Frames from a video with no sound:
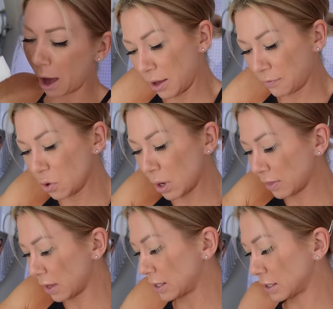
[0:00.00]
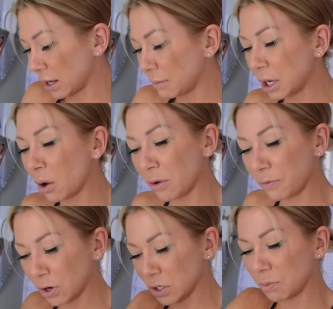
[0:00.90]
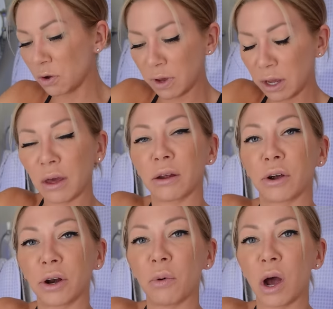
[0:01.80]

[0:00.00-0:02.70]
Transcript: If you get this, let me know the first movie that you're gonna